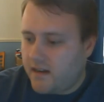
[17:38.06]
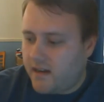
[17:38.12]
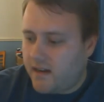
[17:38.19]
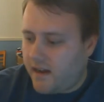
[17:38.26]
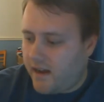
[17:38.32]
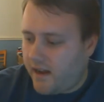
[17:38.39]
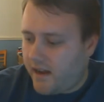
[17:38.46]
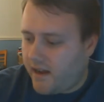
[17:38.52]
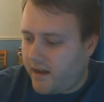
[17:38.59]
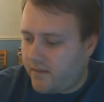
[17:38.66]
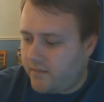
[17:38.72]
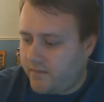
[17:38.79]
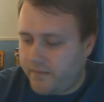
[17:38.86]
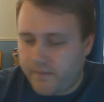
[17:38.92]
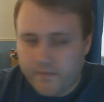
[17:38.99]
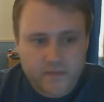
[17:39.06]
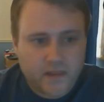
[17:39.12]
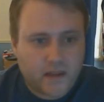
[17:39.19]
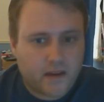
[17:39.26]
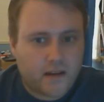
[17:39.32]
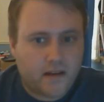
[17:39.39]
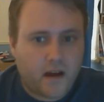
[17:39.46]
Um,
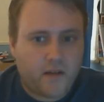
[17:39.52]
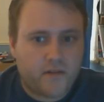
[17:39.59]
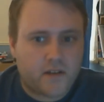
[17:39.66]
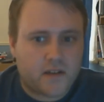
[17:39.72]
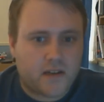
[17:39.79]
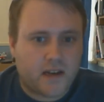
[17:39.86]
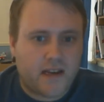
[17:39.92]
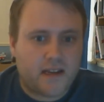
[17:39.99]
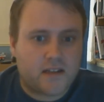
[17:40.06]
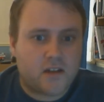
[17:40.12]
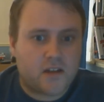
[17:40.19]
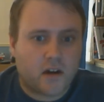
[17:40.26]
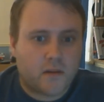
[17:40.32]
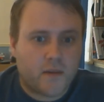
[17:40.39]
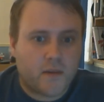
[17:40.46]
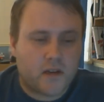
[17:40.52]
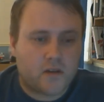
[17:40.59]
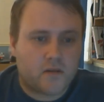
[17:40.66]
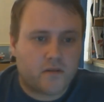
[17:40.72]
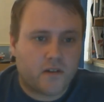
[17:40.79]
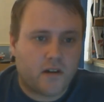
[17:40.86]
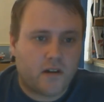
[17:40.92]
obviously, it's not going to be used
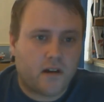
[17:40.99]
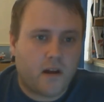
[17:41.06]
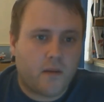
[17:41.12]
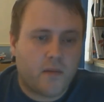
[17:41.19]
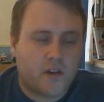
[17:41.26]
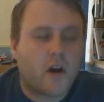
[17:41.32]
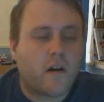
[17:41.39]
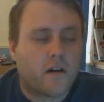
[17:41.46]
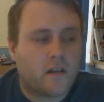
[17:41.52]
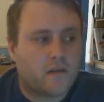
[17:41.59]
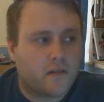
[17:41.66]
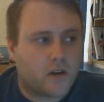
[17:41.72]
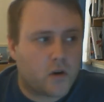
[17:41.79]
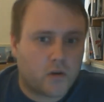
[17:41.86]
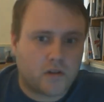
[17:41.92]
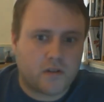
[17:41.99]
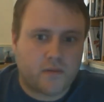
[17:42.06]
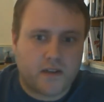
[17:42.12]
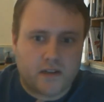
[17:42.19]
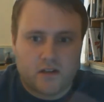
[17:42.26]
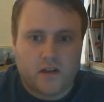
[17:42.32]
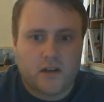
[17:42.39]
for a majority of the recordings
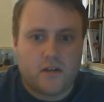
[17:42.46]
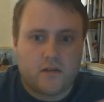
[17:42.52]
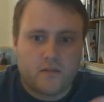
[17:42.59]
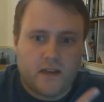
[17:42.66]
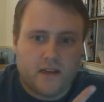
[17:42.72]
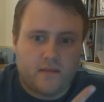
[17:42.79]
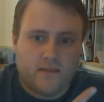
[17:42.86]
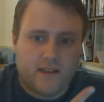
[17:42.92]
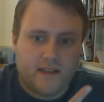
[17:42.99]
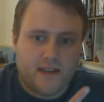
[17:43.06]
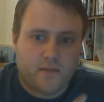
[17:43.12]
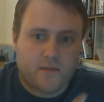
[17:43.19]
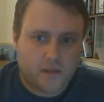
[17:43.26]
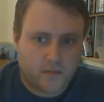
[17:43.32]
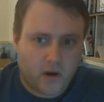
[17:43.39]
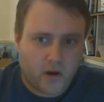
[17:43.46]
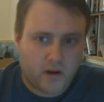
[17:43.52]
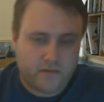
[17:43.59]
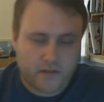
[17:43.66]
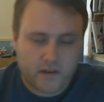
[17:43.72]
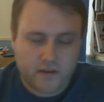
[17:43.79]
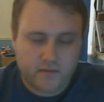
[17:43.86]
because I use me, me Samsung mic
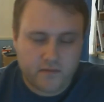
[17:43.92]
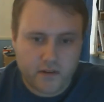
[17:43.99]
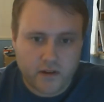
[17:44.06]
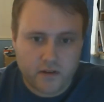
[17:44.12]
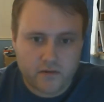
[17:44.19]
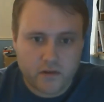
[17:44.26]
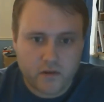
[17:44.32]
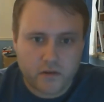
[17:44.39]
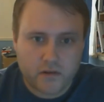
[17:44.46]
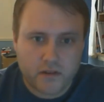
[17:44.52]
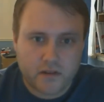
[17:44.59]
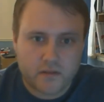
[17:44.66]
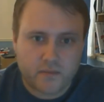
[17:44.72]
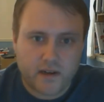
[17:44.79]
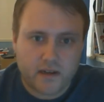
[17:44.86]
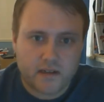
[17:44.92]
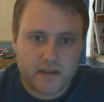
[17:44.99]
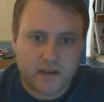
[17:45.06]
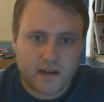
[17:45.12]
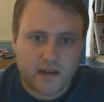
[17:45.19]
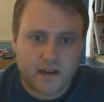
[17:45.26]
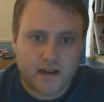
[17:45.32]
for, for those recordings.
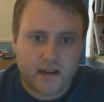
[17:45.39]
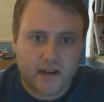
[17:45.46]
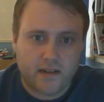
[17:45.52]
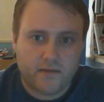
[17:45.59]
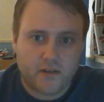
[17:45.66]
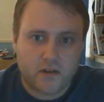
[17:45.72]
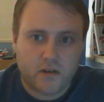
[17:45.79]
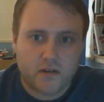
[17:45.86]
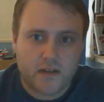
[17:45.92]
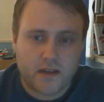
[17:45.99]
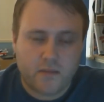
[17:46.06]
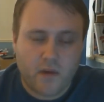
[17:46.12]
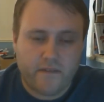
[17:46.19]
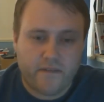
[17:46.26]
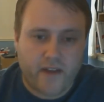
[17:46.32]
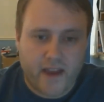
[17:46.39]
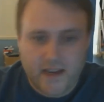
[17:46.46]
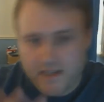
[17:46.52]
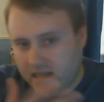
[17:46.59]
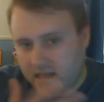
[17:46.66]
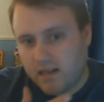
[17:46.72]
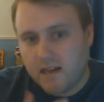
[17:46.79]
But uh, if you do see my
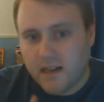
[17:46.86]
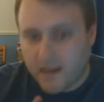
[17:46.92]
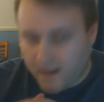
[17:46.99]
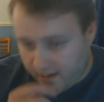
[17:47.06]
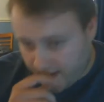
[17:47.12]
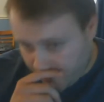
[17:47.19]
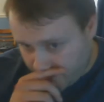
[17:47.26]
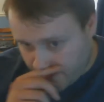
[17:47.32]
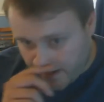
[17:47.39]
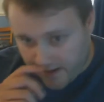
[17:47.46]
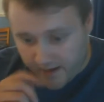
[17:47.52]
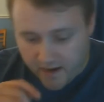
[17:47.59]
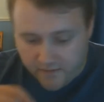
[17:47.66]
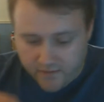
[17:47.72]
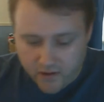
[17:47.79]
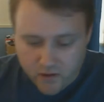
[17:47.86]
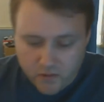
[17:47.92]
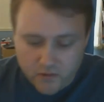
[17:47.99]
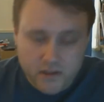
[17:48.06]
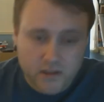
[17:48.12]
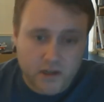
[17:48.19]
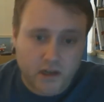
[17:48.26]
face in, in any
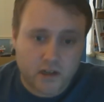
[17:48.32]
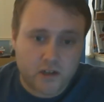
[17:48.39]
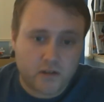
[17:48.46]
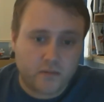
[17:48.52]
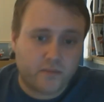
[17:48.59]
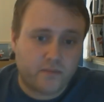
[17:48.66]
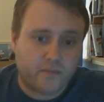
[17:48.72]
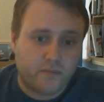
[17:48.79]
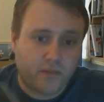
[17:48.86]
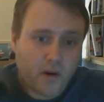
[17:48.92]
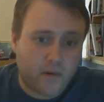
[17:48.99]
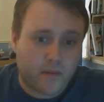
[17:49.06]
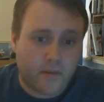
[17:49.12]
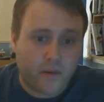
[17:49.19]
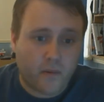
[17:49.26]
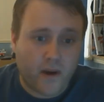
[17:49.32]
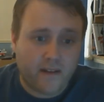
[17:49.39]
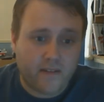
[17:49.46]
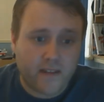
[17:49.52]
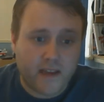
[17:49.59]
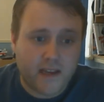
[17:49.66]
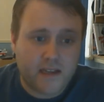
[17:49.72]
recordings, I shall probably be
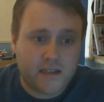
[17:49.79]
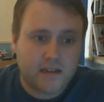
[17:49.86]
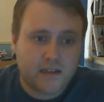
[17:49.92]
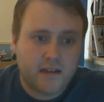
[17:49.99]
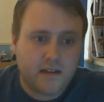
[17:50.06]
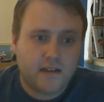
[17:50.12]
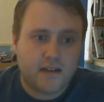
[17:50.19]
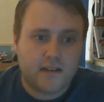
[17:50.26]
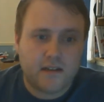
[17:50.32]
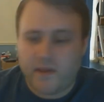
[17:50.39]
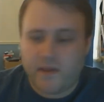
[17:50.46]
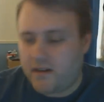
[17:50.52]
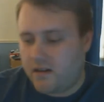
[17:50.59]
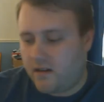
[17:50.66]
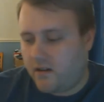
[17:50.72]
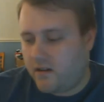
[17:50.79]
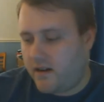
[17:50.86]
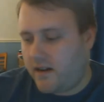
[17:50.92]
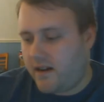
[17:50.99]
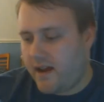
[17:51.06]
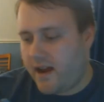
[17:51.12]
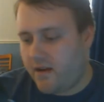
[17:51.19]
wearing these, depending on
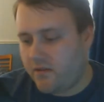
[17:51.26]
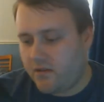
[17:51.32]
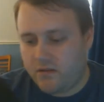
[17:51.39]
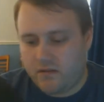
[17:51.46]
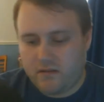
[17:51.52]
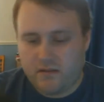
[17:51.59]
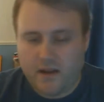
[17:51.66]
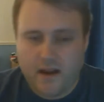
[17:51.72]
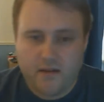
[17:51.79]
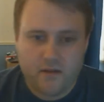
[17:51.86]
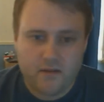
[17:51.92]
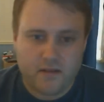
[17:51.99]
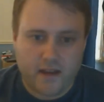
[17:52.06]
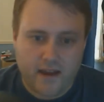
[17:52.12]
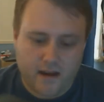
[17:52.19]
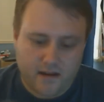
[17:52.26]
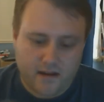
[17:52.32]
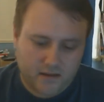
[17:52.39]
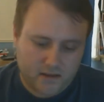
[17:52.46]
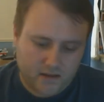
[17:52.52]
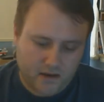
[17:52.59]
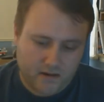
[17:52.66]
uh, how good how good they are.
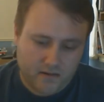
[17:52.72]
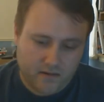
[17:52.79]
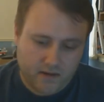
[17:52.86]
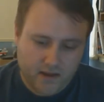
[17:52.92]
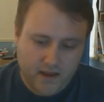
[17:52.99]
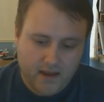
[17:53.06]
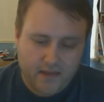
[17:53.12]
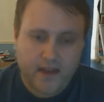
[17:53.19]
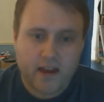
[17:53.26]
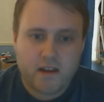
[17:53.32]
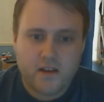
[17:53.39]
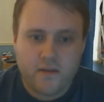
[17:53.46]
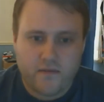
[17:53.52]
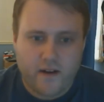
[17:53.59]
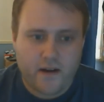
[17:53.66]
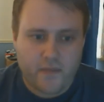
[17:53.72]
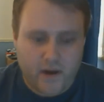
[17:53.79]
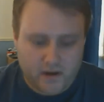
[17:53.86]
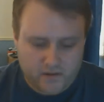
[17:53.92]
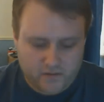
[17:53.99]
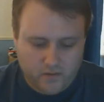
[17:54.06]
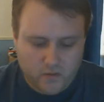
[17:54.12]
So thank you very
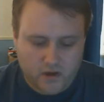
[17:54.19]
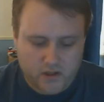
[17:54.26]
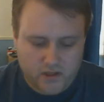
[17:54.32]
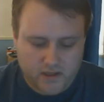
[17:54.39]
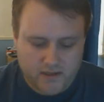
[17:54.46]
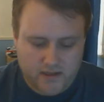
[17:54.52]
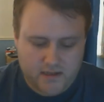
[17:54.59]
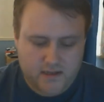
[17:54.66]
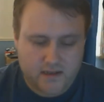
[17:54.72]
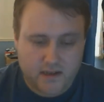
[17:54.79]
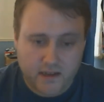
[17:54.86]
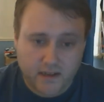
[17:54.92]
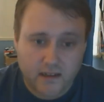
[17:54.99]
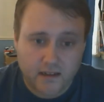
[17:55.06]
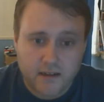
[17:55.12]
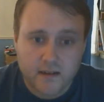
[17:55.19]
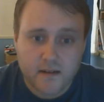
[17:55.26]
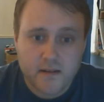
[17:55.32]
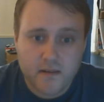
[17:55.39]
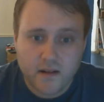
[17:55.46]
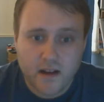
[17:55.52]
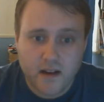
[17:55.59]
much for watching this. Uh,
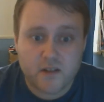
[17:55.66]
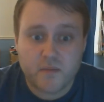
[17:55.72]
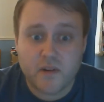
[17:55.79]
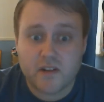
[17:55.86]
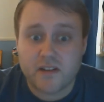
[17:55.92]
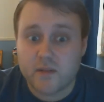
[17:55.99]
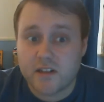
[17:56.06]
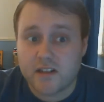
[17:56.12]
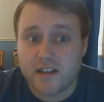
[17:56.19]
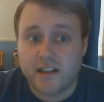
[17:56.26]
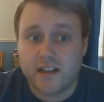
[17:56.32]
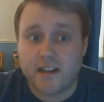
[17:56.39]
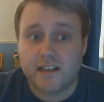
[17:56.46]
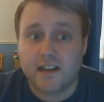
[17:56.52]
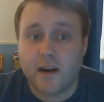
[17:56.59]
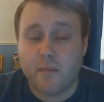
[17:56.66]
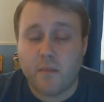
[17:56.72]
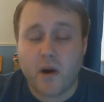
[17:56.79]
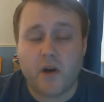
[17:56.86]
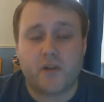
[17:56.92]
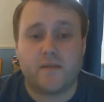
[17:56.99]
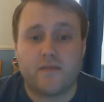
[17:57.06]
I suppose it was a, is an
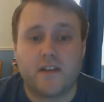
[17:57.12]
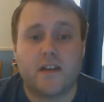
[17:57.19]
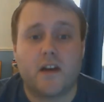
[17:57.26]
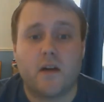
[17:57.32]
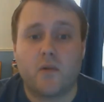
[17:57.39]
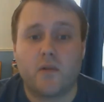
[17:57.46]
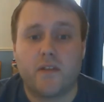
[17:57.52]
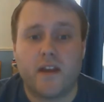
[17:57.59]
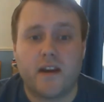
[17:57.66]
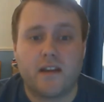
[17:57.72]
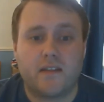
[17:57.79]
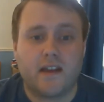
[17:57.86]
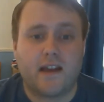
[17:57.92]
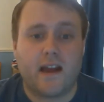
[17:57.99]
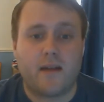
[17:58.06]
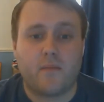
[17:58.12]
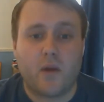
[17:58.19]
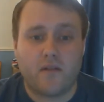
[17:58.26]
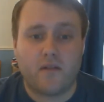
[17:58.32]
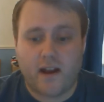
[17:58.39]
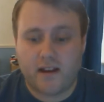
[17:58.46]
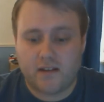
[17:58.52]
unboxing video more than anything, and
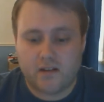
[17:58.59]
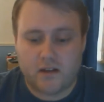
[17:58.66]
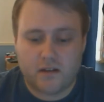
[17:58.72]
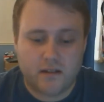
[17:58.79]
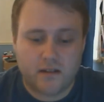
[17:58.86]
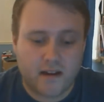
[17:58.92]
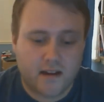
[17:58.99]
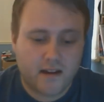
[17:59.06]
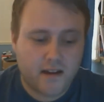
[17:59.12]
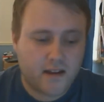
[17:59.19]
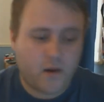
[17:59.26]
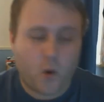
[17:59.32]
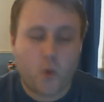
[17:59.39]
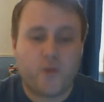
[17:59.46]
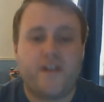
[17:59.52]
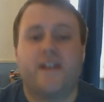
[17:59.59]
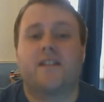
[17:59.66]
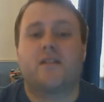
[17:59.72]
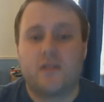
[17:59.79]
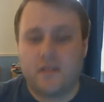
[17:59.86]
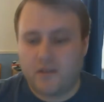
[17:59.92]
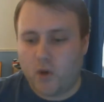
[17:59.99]
my rant on uh, all
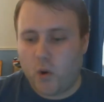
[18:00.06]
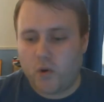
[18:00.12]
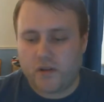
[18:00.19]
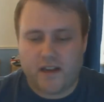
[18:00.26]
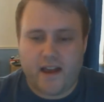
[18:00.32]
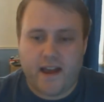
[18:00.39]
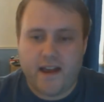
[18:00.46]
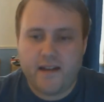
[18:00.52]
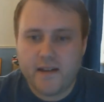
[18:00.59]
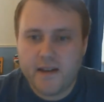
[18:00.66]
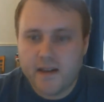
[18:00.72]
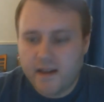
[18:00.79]
things Corsair.